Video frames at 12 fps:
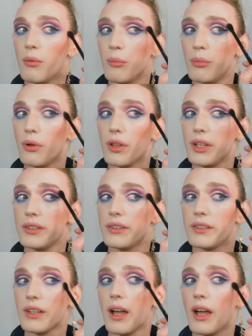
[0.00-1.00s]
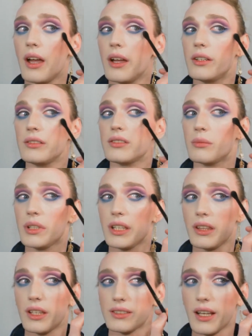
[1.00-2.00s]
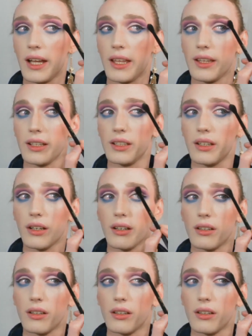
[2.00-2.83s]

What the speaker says: pull it down to meet this highlight here,